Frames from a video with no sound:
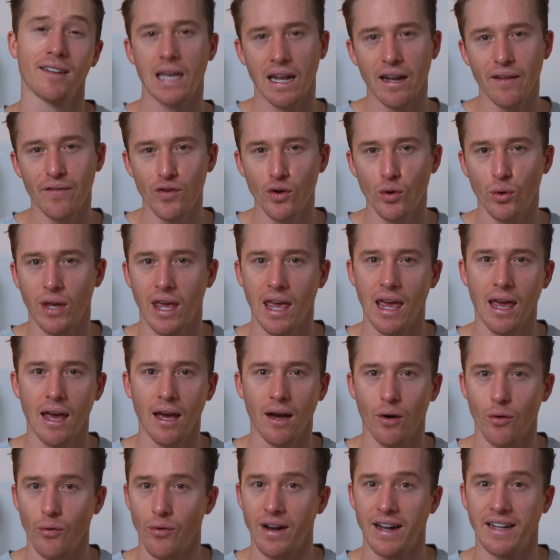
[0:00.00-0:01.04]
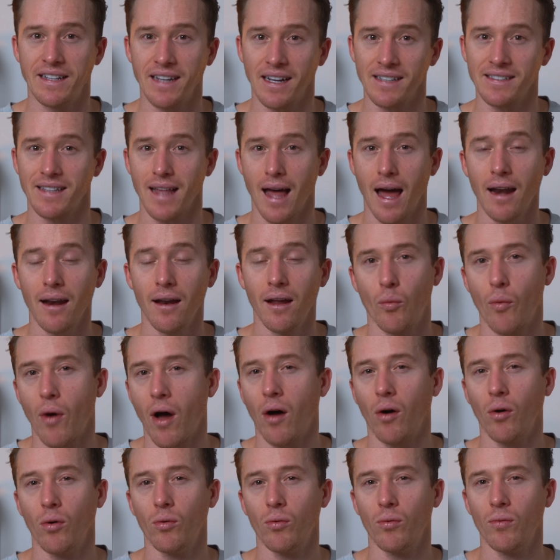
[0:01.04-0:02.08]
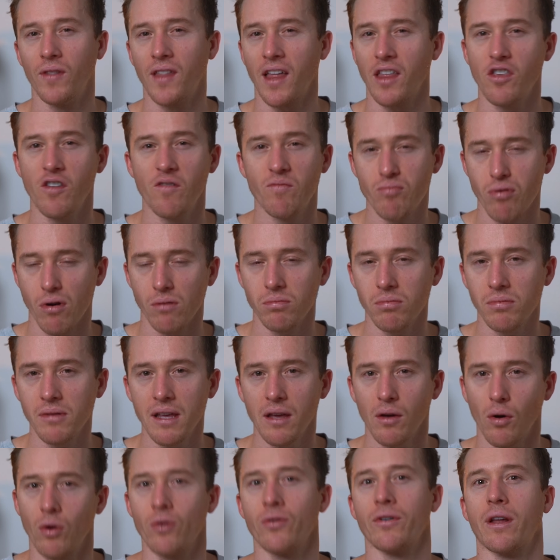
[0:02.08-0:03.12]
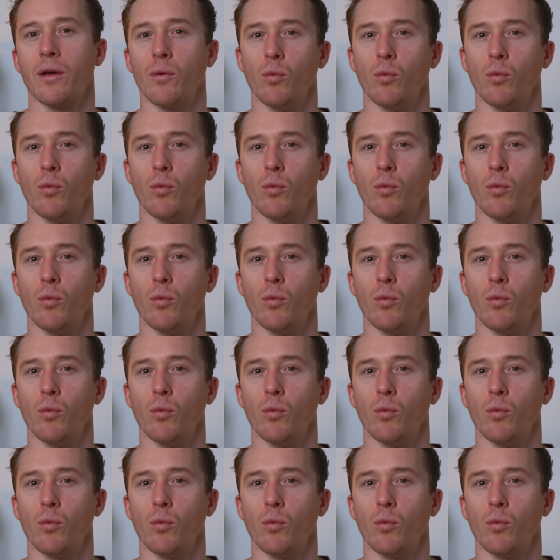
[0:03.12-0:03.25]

And if your gear already does that, well, then you've probably already